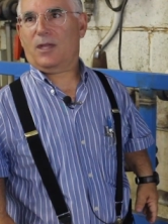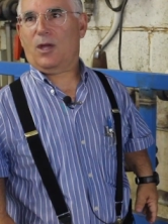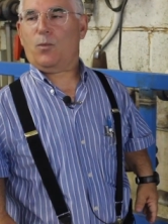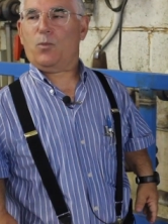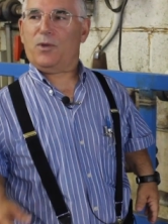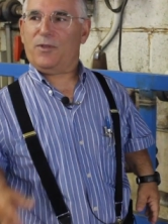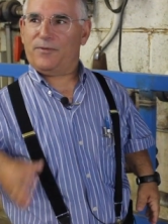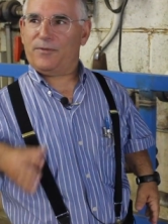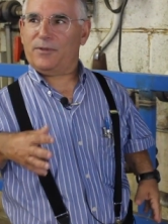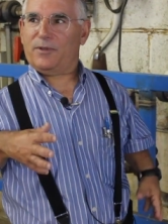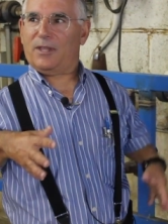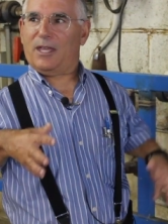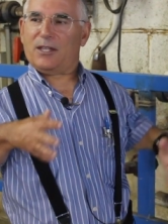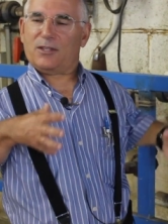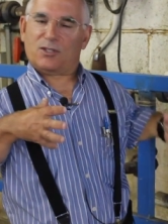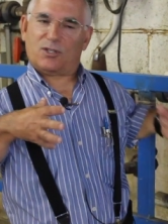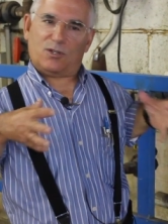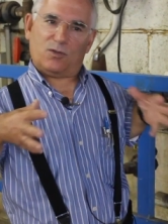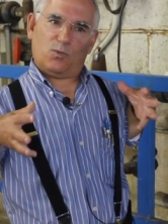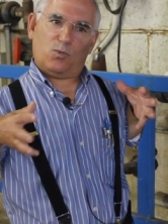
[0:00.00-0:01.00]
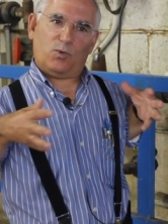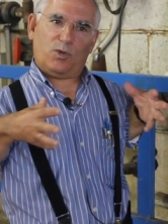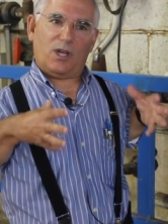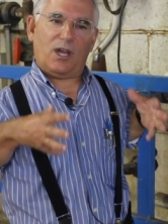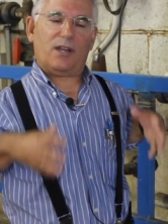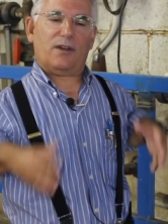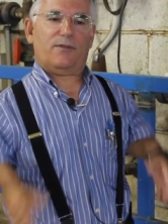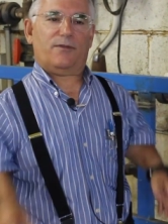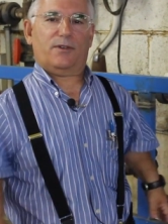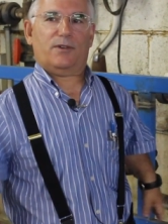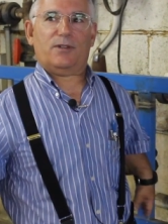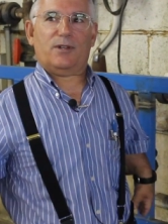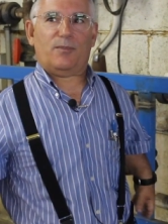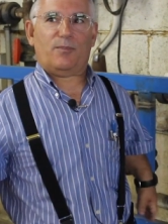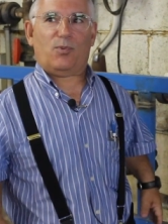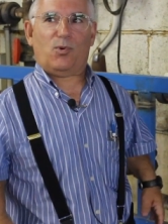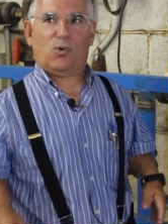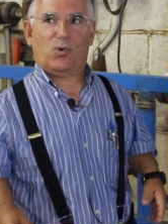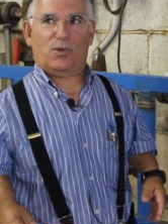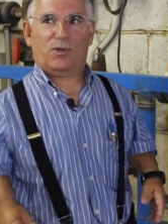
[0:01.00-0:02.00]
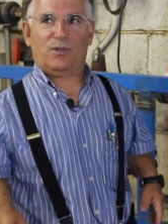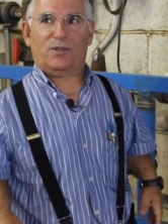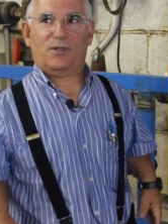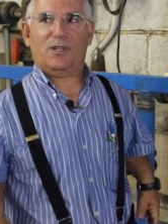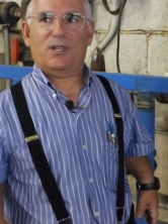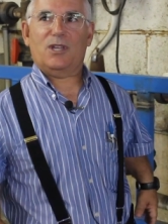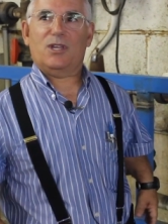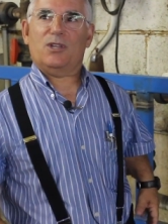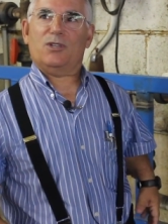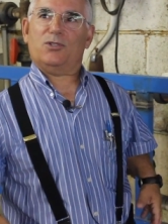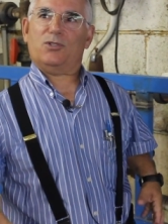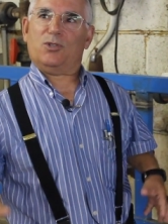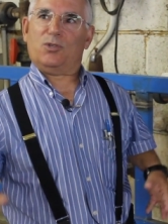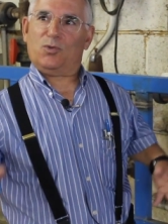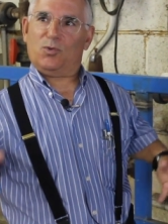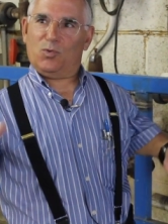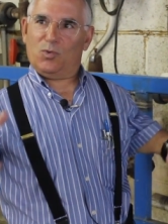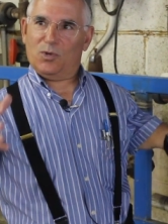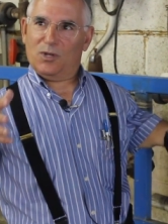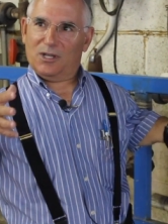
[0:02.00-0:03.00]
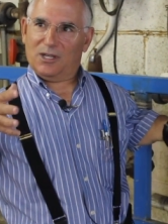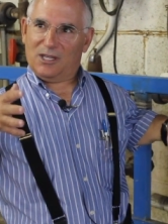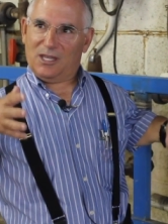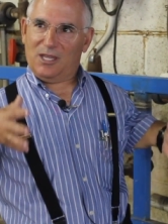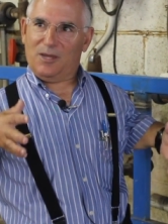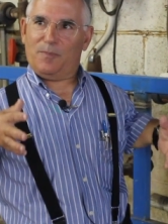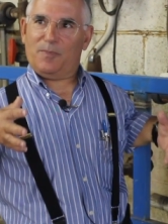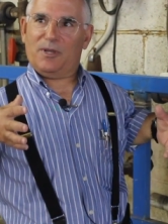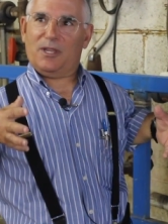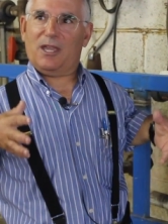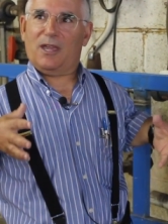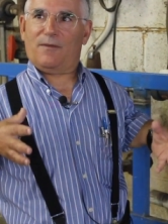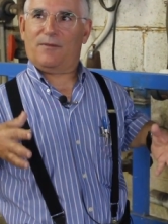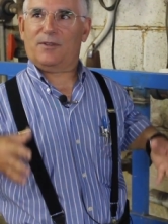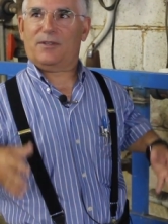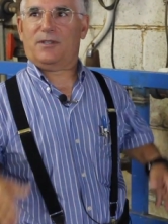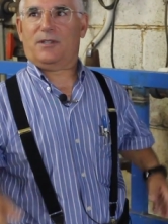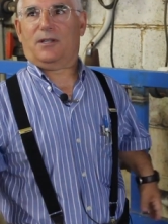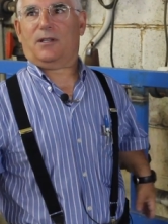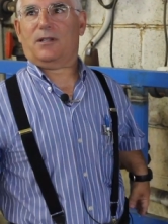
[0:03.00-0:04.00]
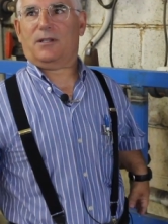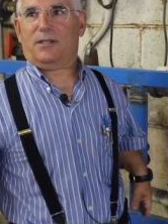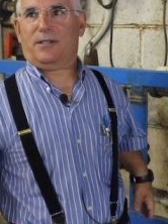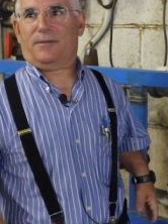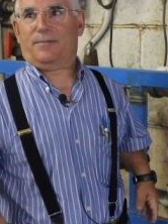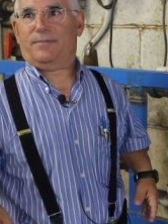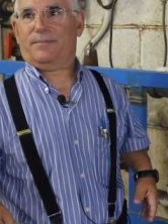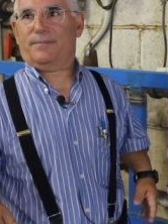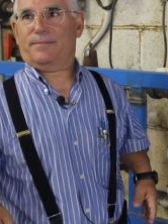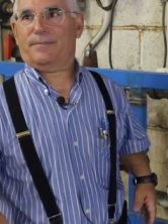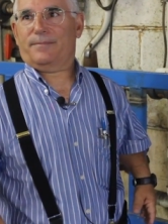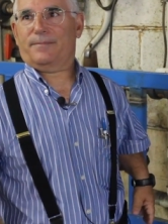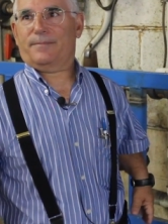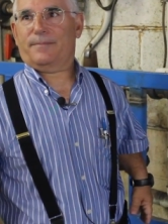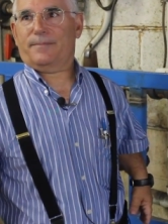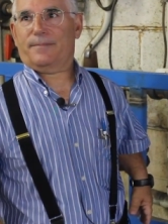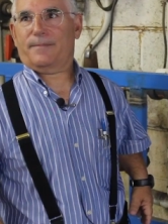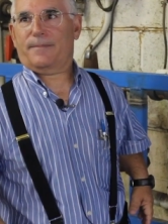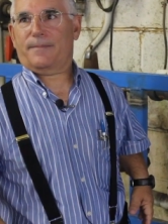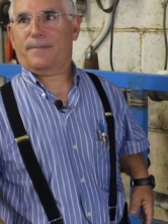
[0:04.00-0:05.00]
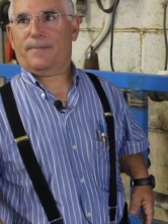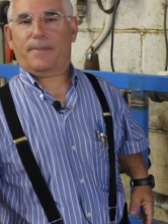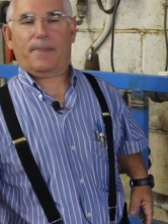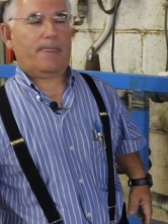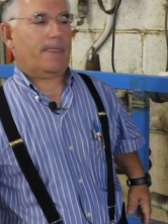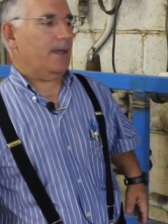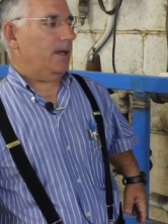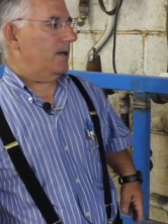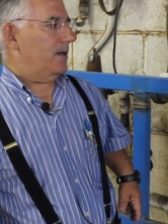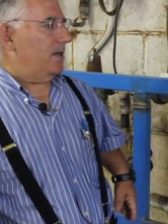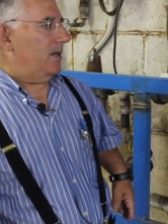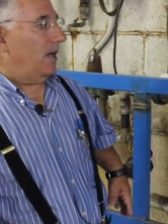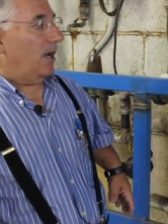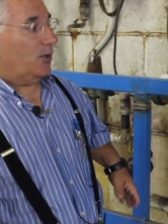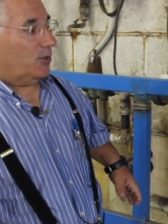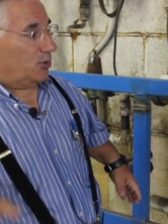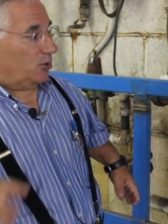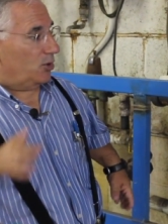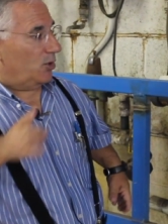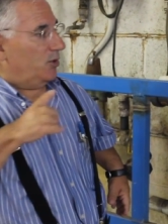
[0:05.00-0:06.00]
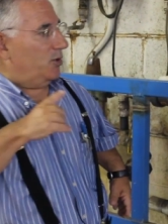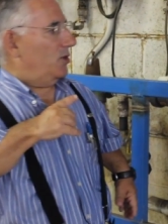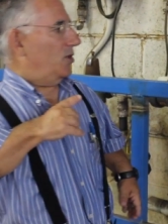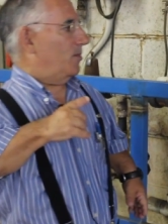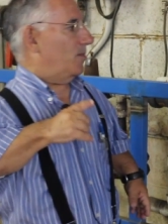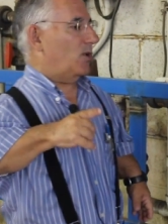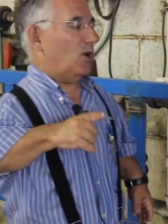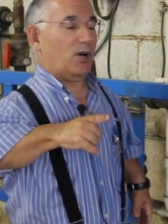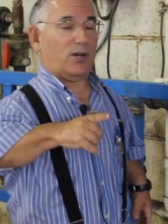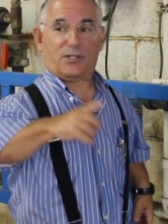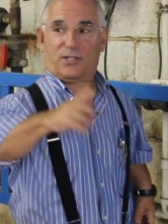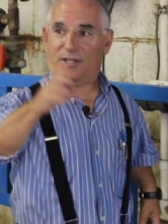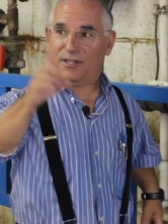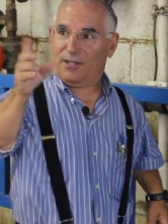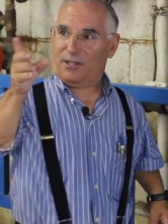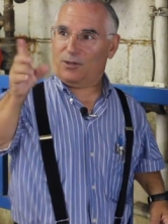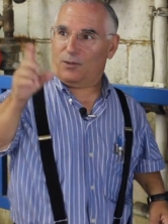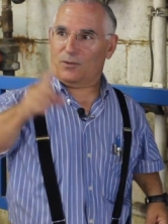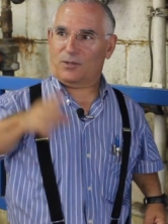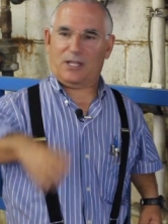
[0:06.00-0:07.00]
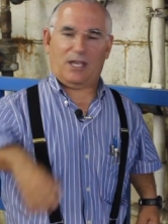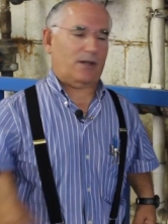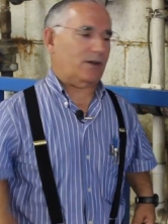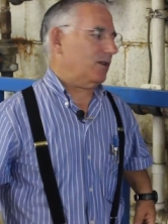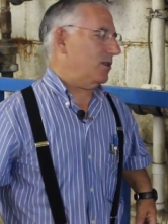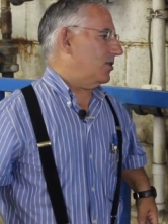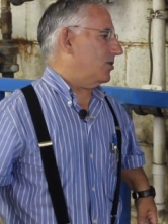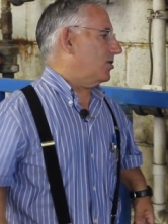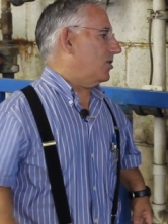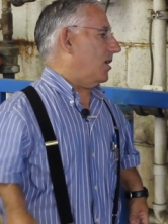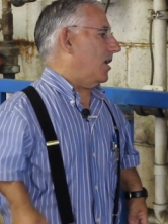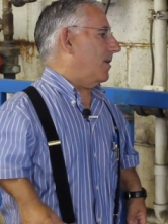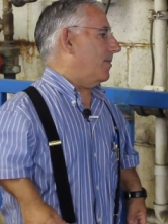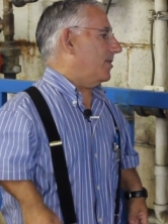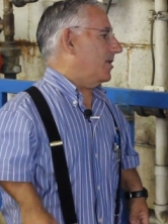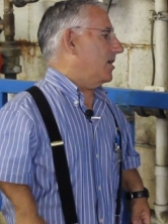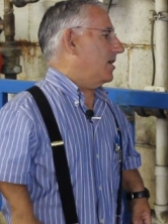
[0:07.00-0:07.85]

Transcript: And we feel that's kind of very important to keeping everything clean. And I'll show you the bars. I think they're down in the shop.